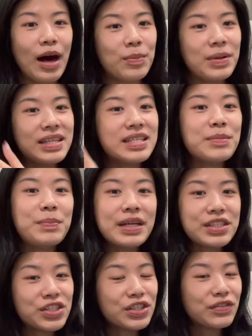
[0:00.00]
I'll place a
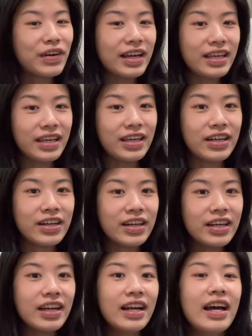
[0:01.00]
picture right
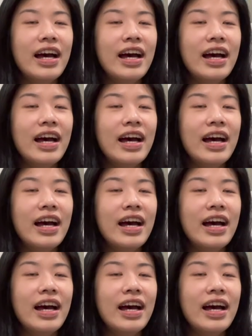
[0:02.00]
here.